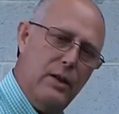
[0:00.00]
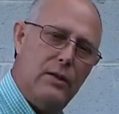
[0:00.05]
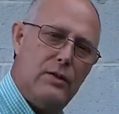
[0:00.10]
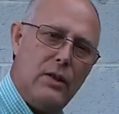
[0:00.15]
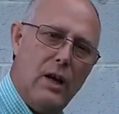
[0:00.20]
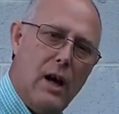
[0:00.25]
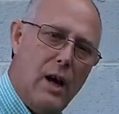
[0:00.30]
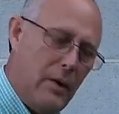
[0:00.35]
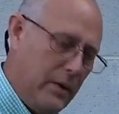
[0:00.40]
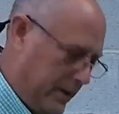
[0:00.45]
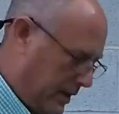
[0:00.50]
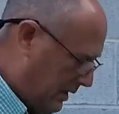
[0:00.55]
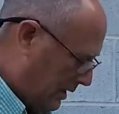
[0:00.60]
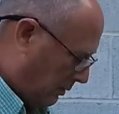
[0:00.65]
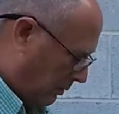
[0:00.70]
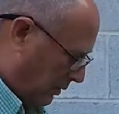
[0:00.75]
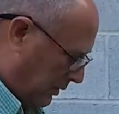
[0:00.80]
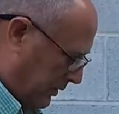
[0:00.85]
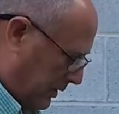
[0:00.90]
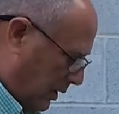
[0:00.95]
saw here. I
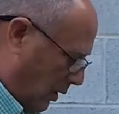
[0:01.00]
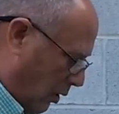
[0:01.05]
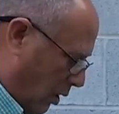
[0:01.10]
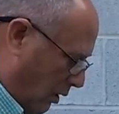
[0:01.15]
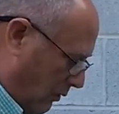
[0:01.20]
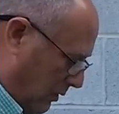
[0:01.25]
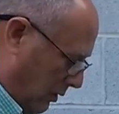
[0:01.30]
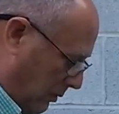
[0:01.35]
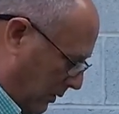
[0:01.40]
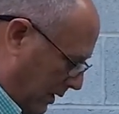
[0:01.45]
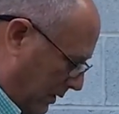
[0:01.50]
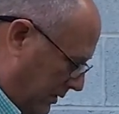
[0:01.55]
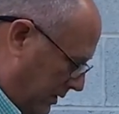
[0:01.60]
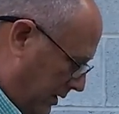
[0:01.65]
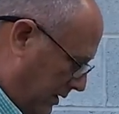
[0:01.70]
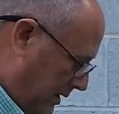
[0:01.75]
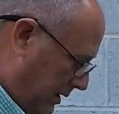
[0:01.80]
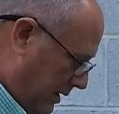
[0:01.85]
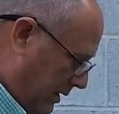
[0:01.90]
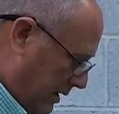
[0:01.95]
want to go over it with
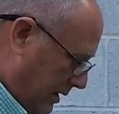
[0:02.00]
you.